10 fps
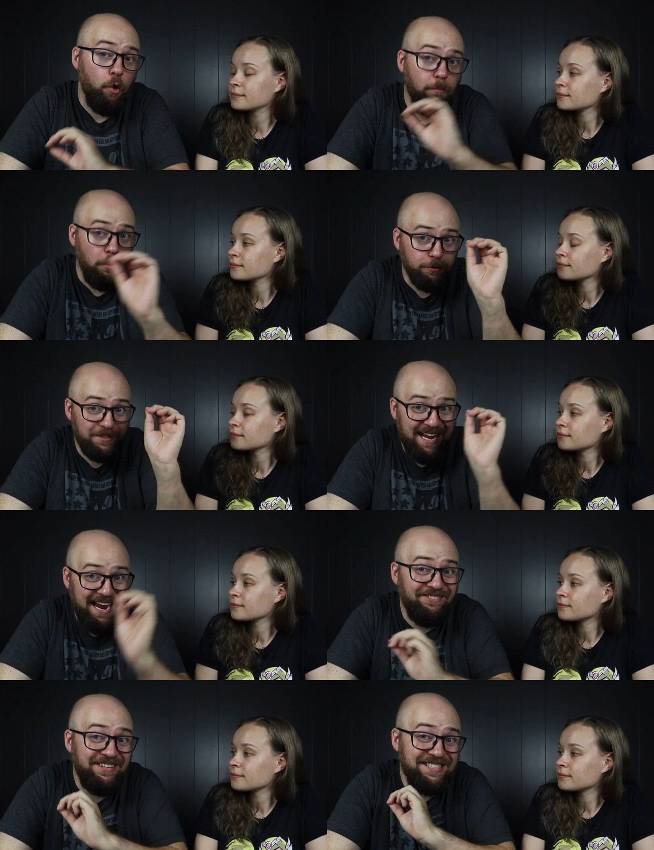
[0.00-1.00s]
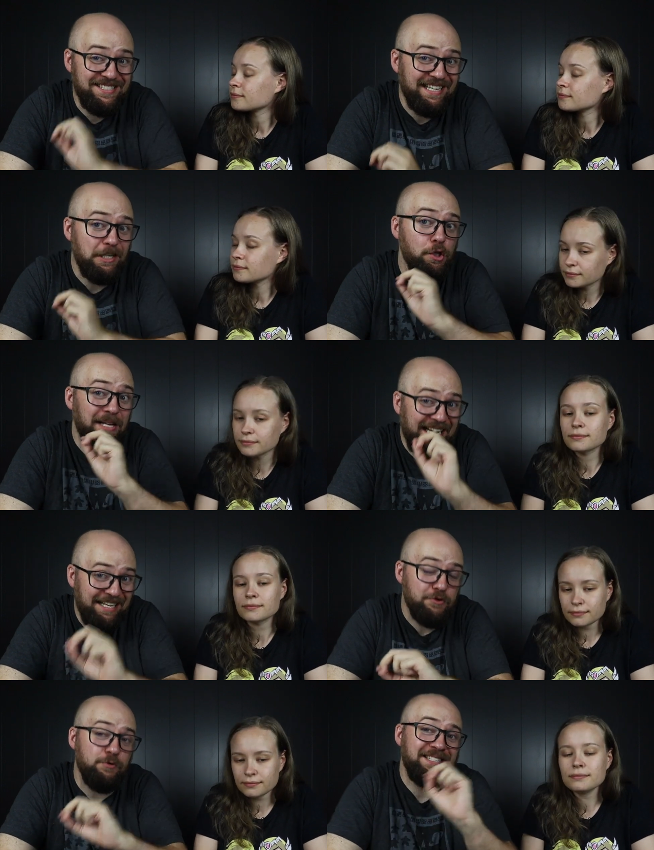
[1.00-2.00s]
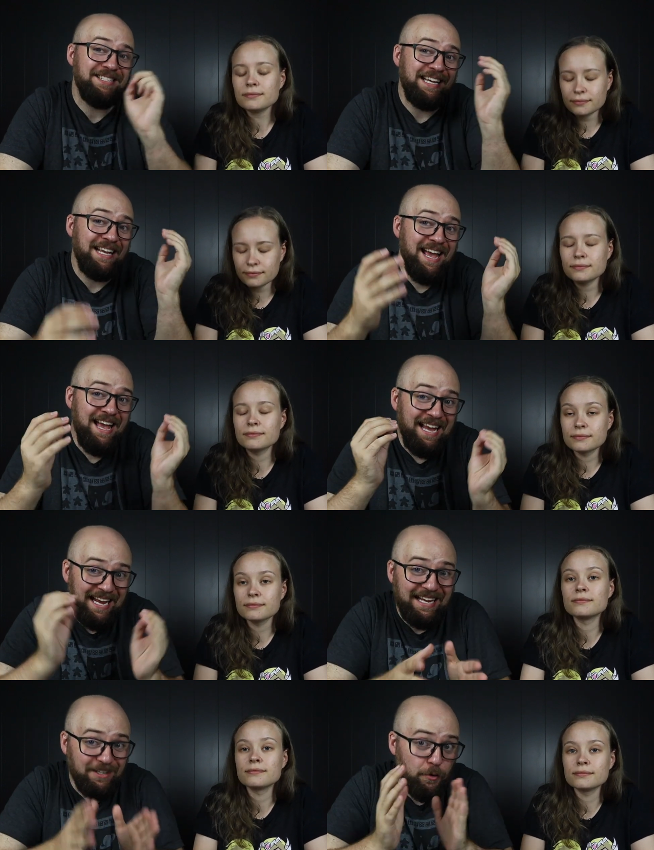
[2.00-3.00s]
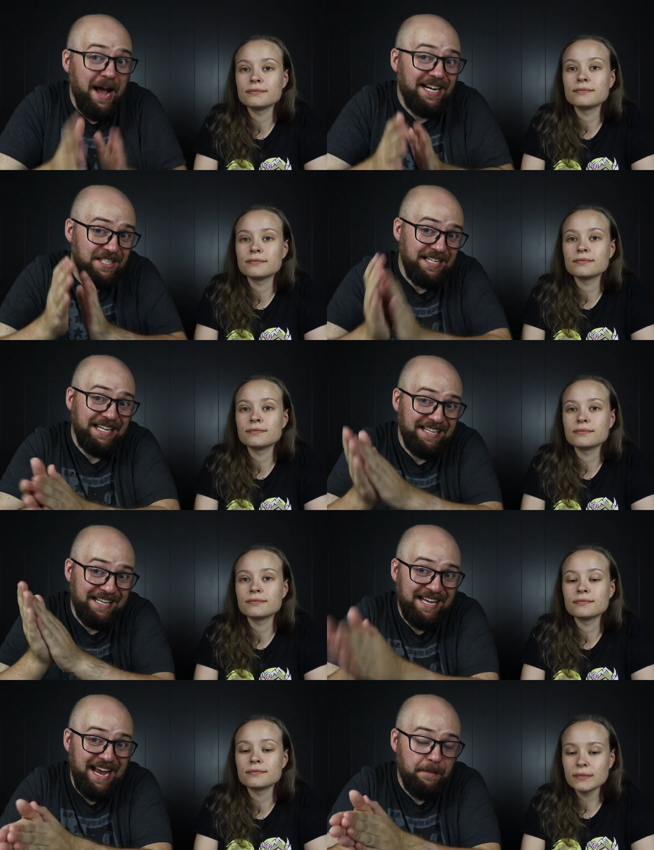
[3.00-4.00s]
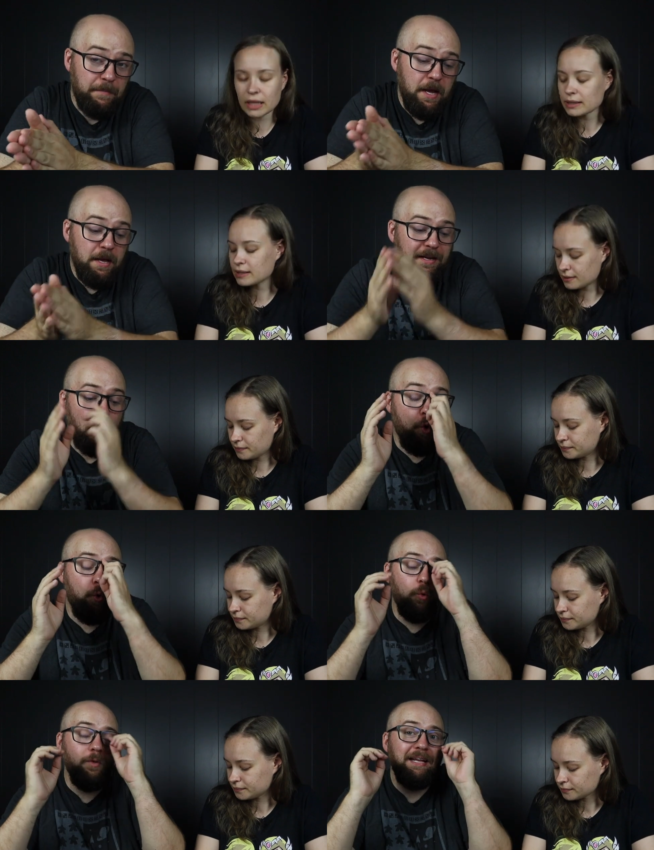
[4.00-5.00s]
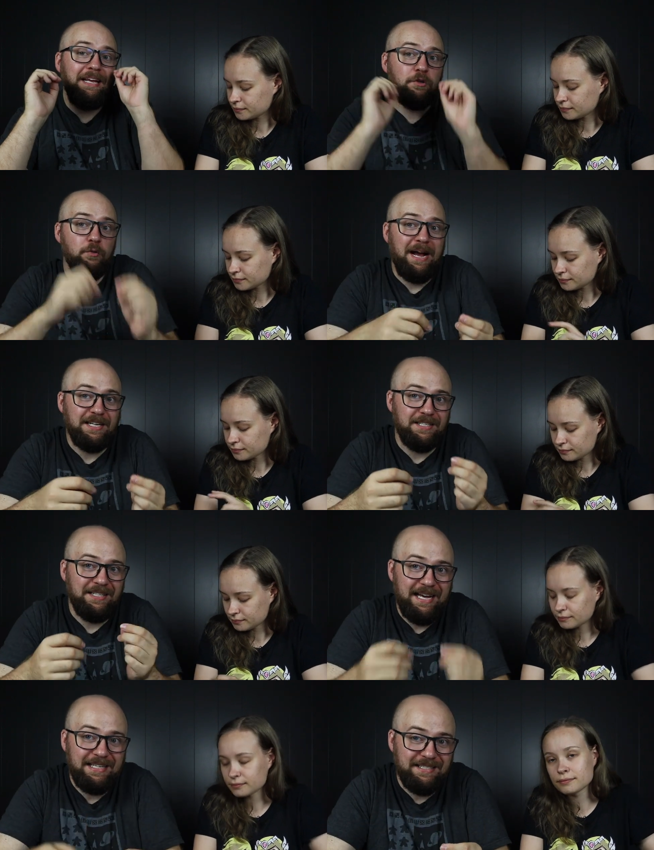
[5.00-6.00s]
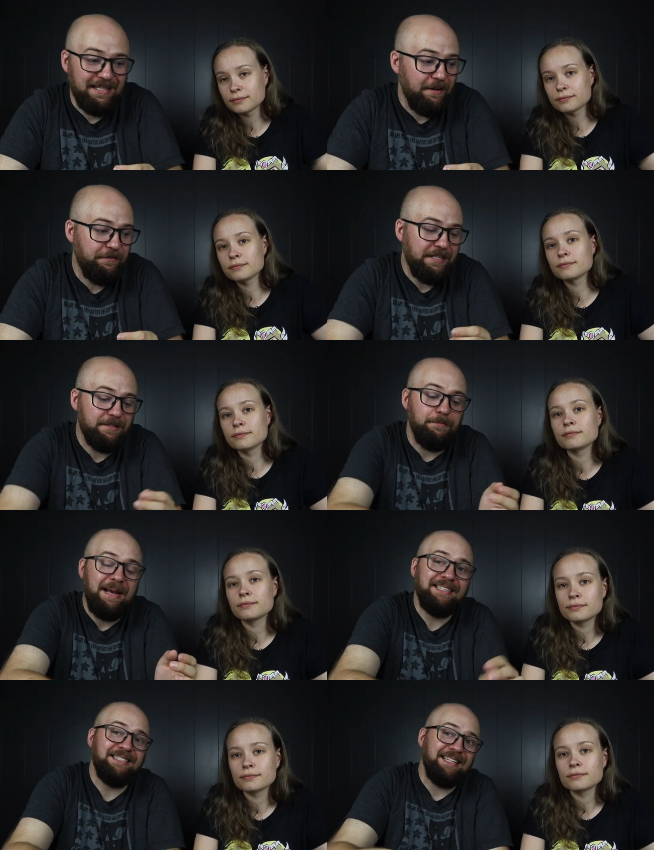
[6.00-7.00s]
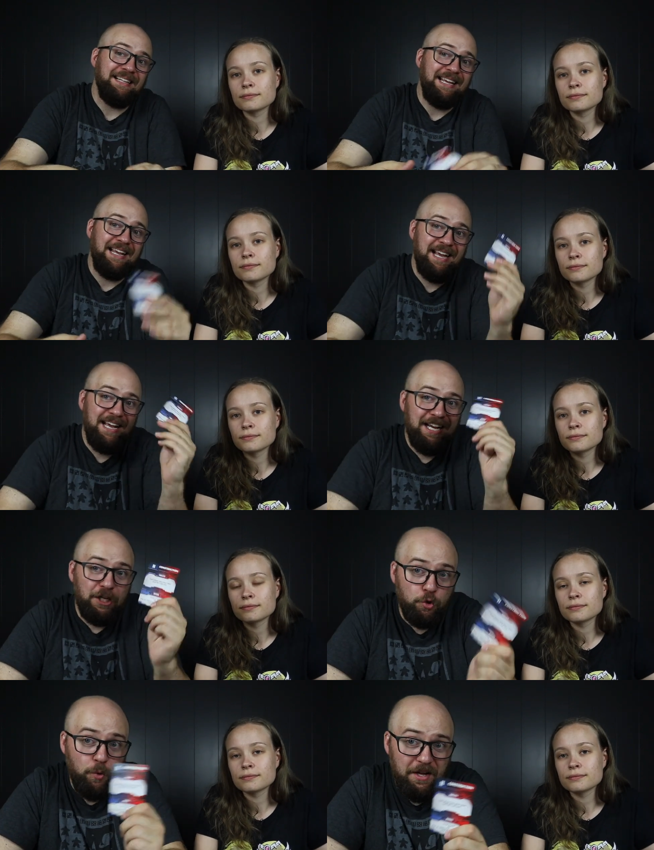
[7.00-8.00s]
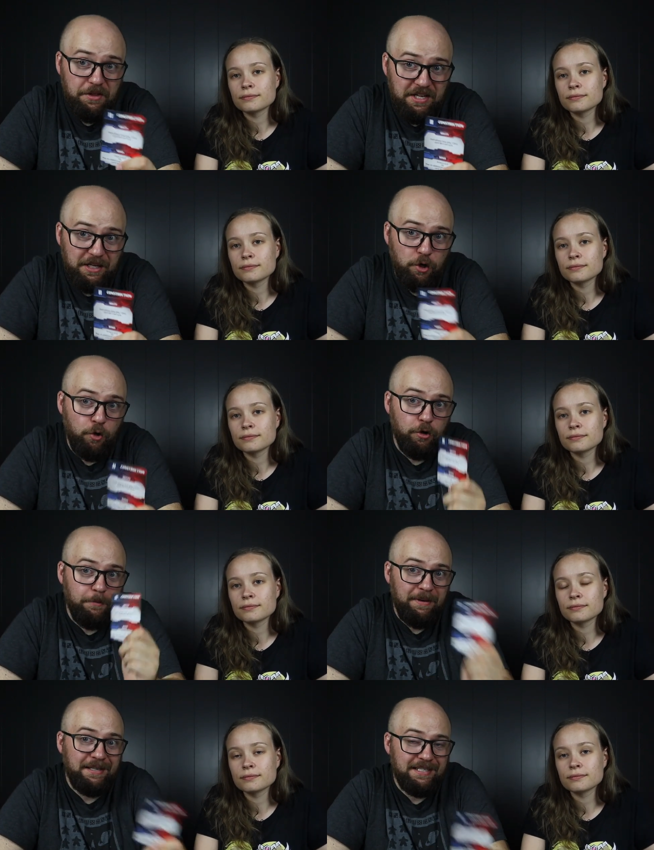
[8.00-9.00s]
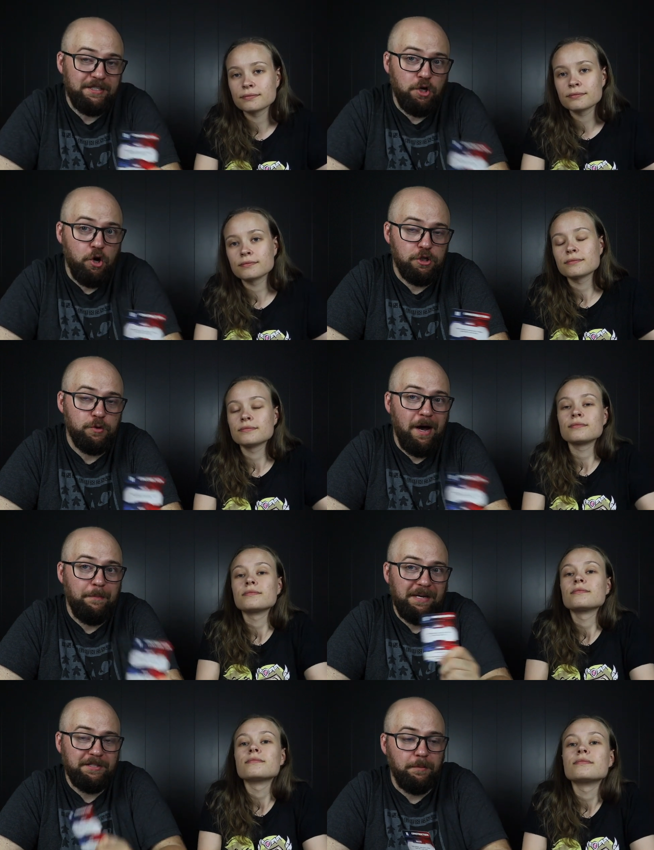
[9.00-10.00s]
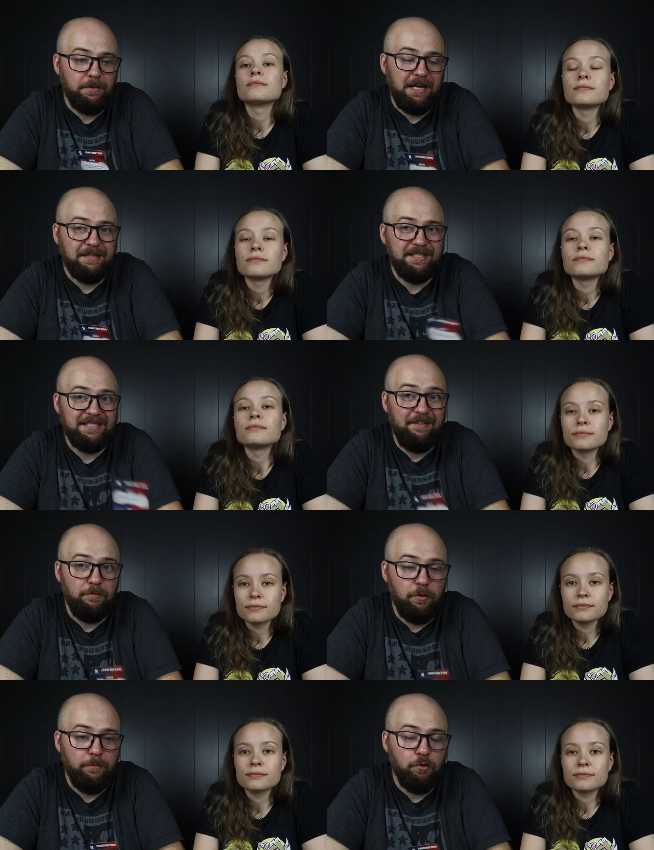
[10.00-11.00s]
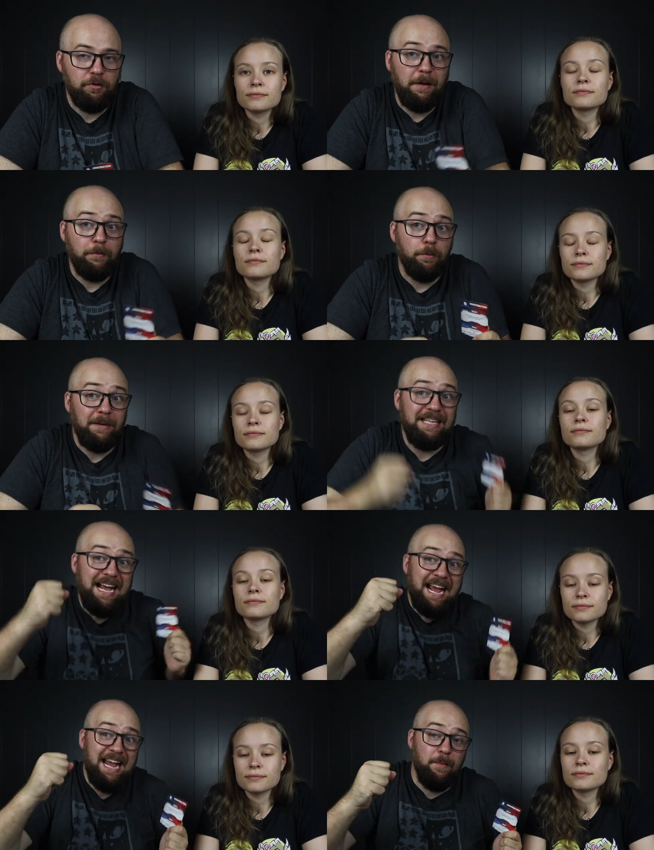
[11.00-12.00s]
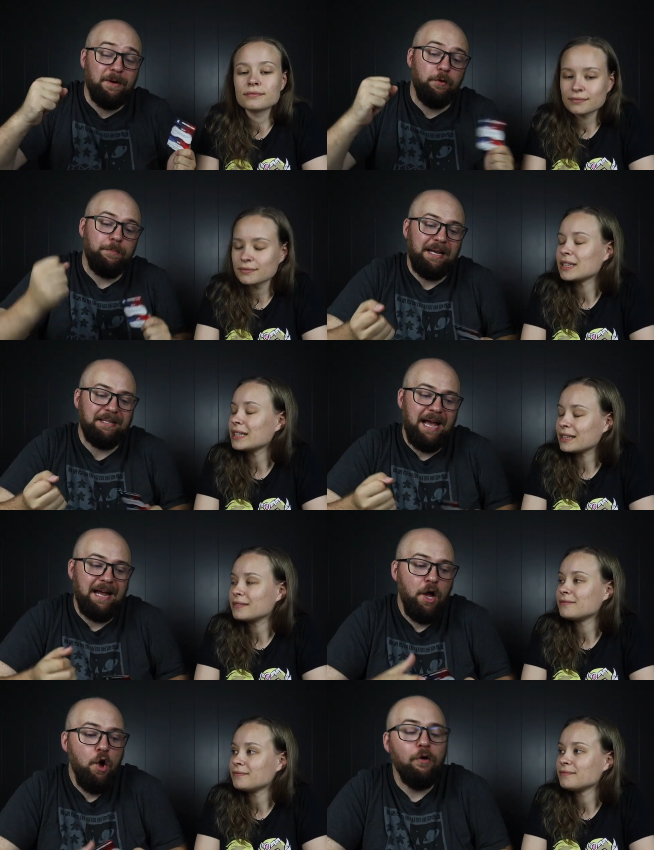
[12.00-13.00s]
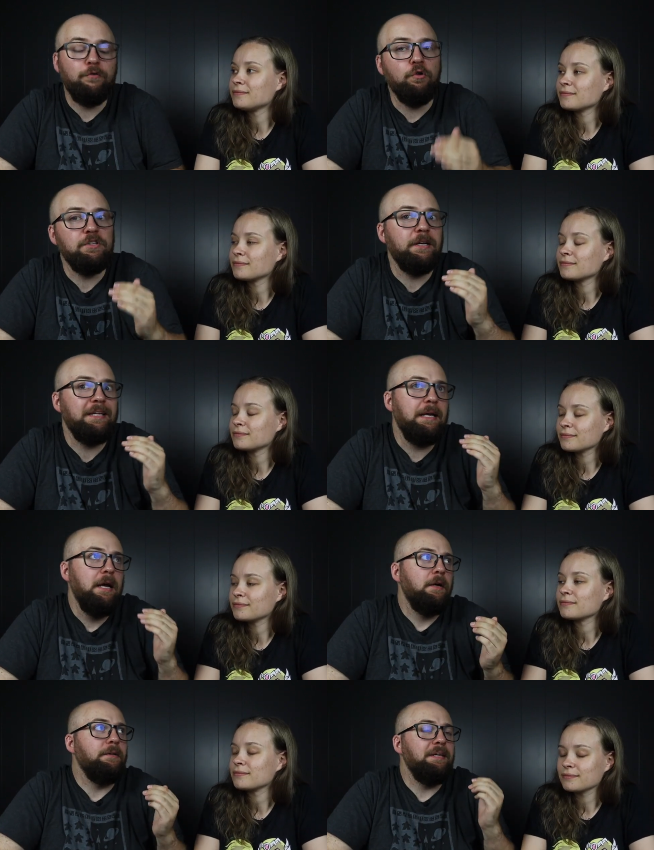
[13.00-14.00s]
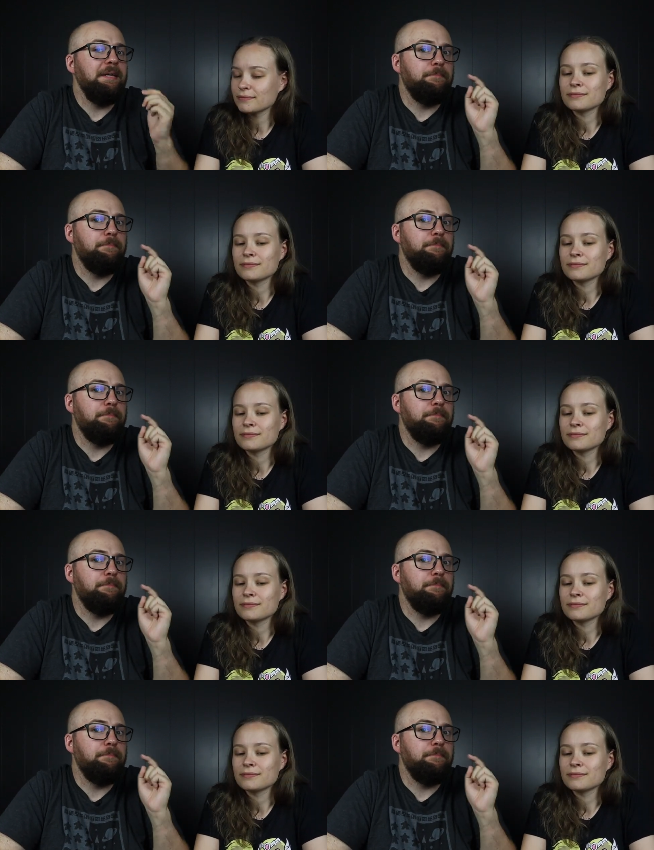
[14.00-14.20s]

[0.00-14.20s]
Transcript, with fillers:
Speaker 1: almost every single interesting interaction in the game. Yes. The only interaction that is left is basically do I think you're gonna pick this card? So I pick something else that's even more important. I'm gonna be yay when you pick yeah. that. Of course, like the the